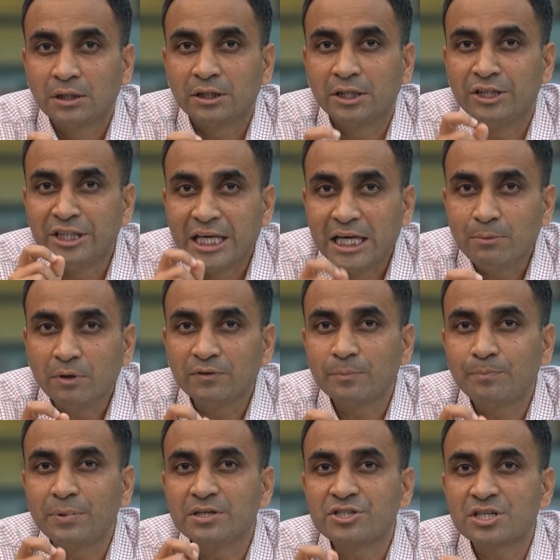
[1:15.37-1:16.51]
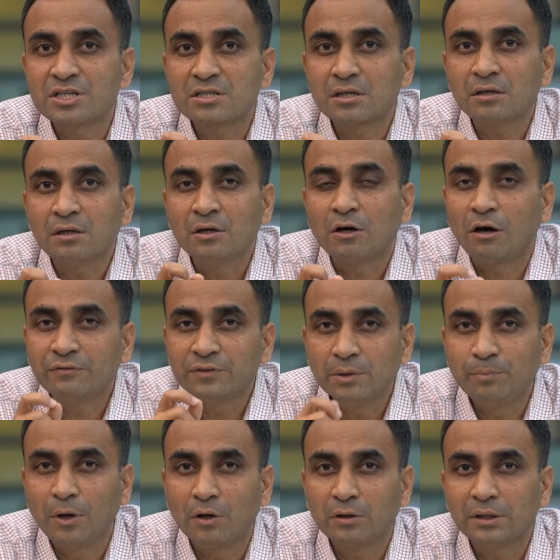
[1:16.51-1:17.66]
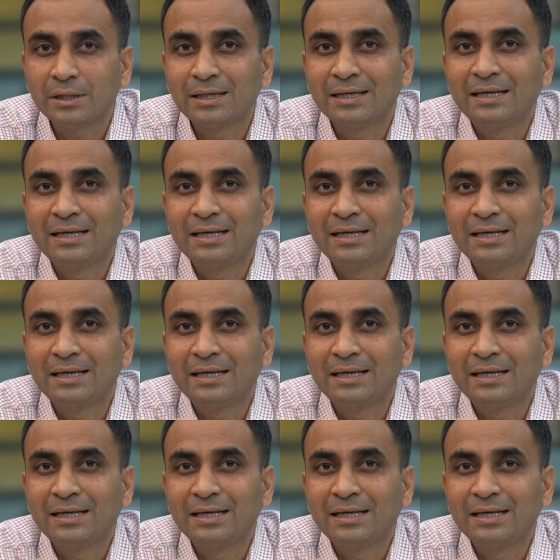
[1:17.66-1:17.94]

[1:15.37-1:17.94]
the name of the purchaser of the bond,